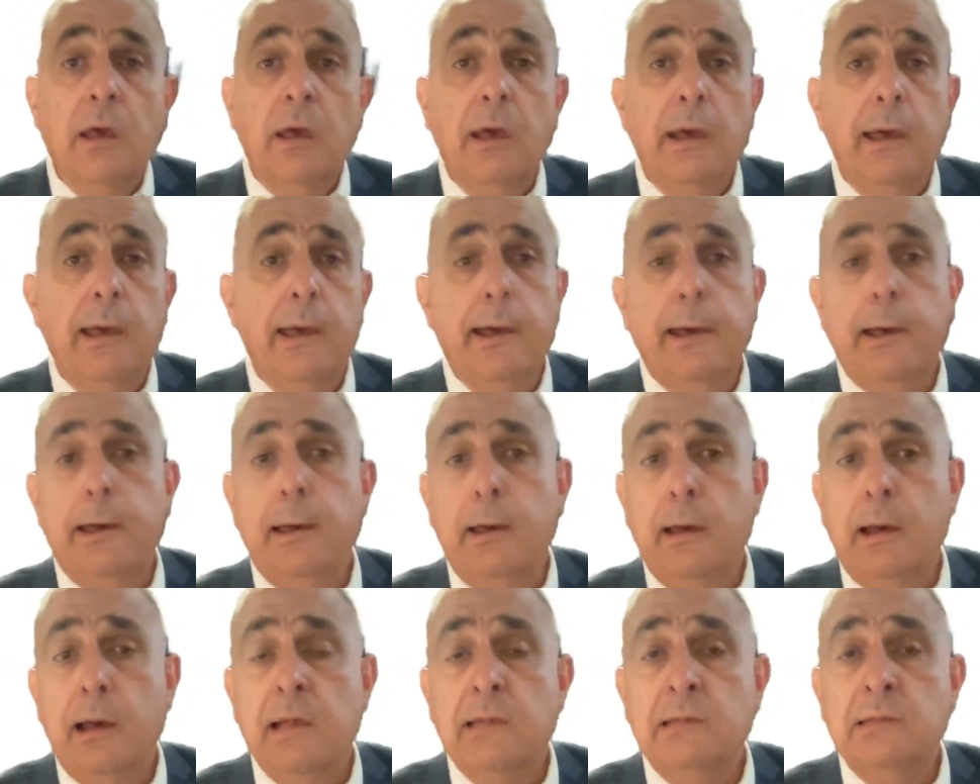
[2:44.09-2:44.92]

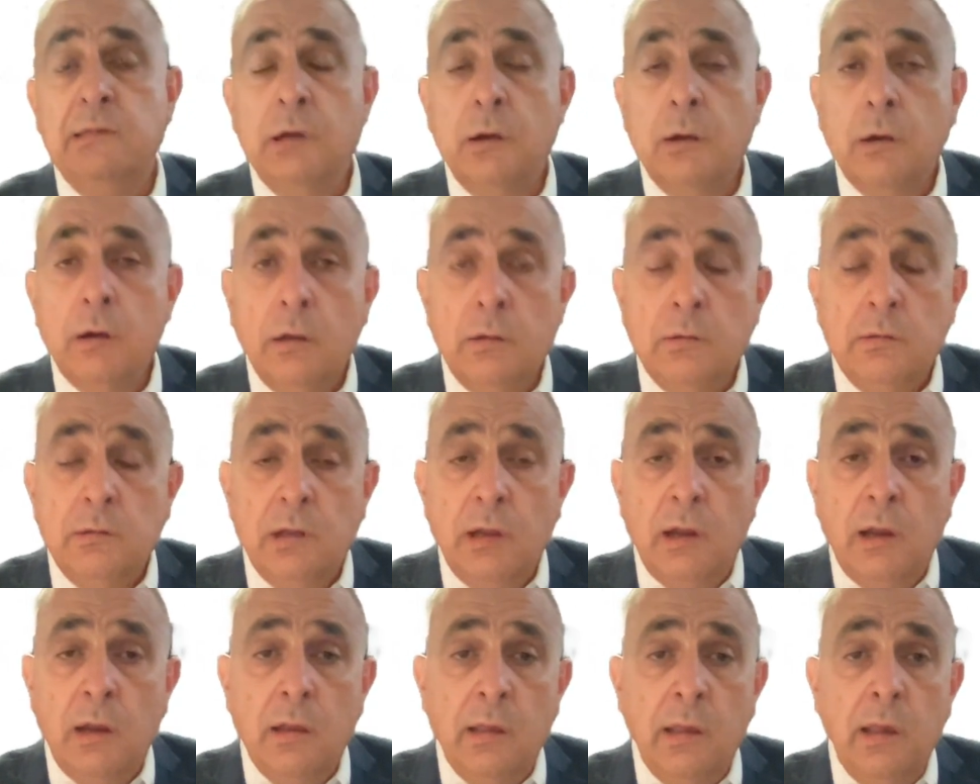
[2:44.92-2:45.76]
uh, at the
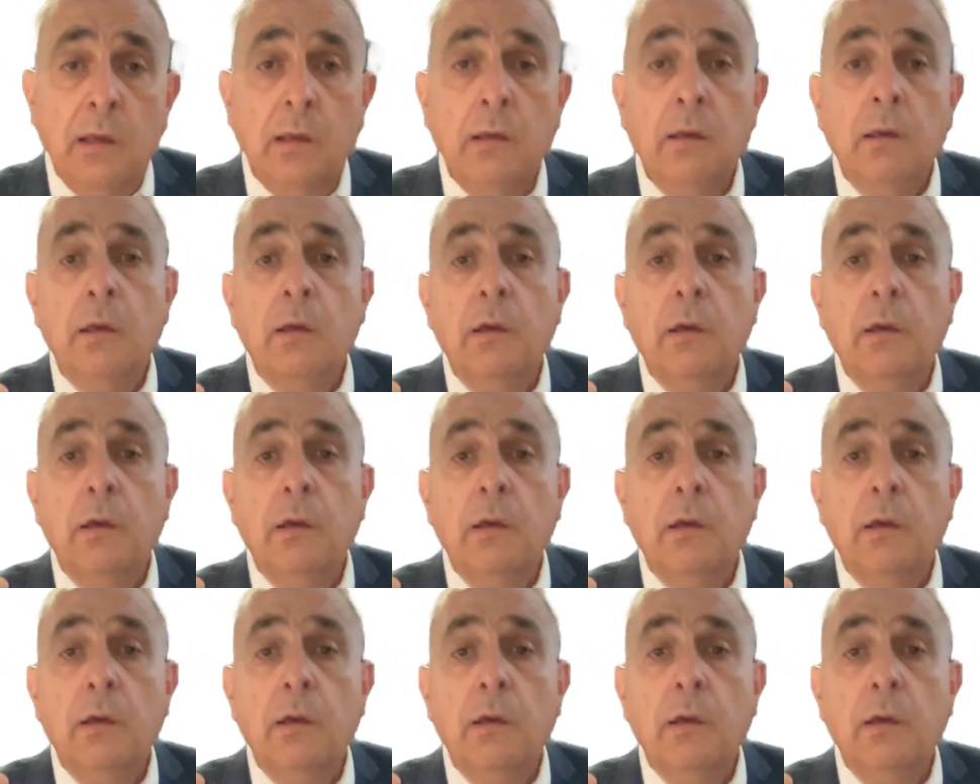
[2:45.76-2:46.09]
contrary